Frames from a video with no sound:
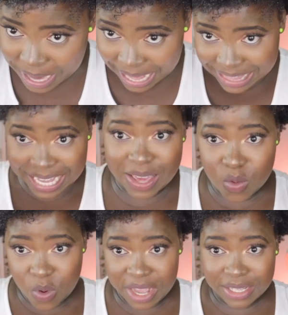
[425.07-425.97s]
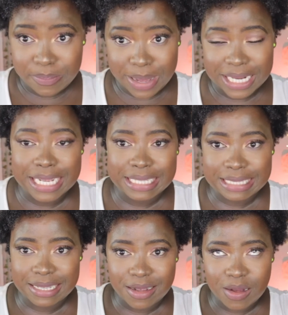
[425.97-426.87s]
I think it worked, but it's
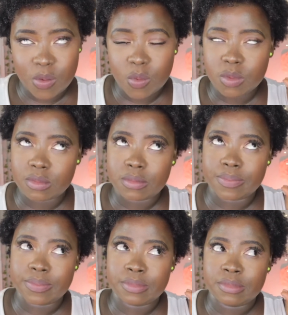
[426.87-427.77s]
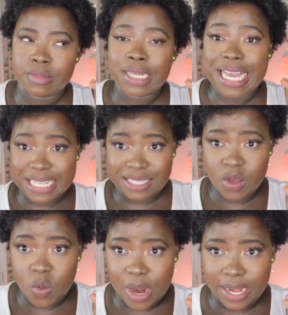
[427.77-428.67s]
still
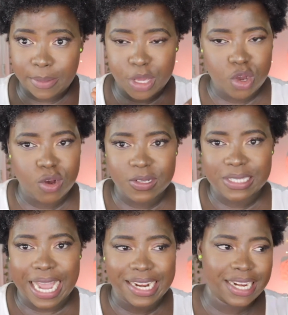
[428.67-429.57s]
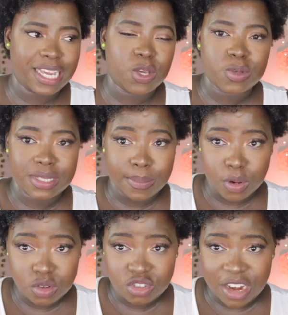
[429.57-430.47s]
wet because I didn't use a
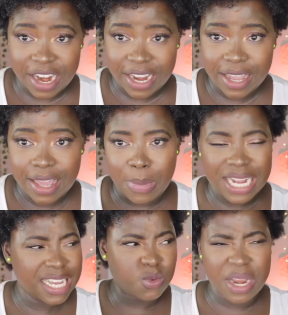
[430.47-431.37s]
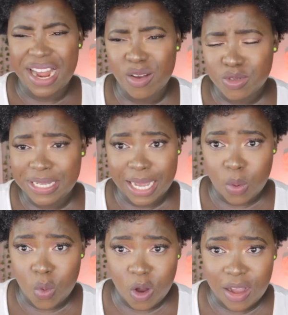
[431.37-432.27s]
blow dry. I just went out to take a
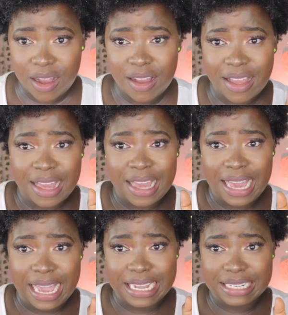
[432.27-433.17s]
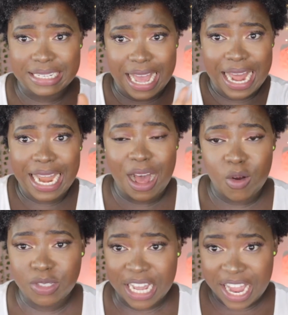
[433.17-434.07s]
walk and
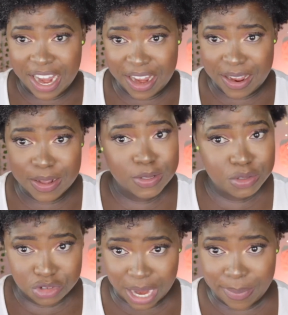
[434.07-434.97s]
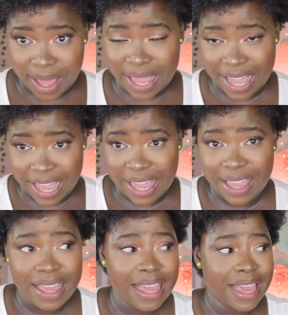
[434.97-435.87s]
allowed the air to dry my hair,
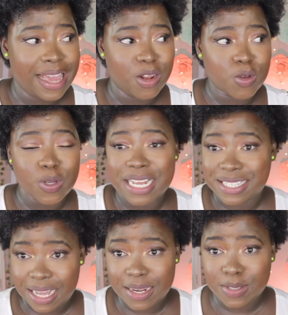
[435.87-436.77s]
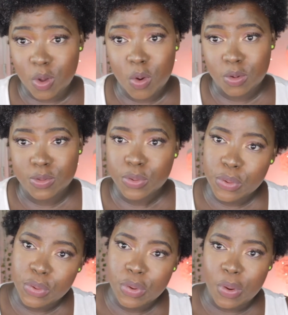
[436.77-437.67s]
and also the sun is on,
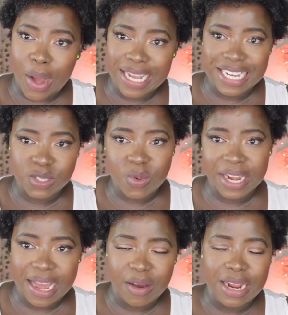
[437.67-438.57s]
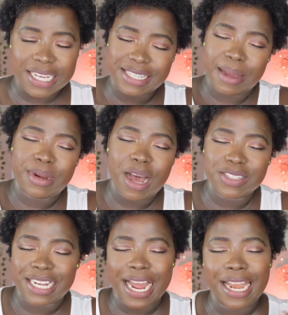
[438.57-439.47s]
so I just went out, I stepped out
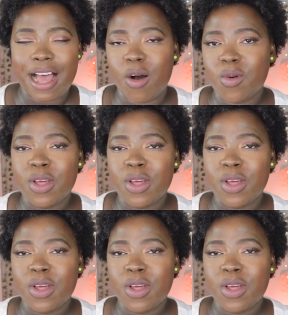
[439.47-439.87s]
and I allowed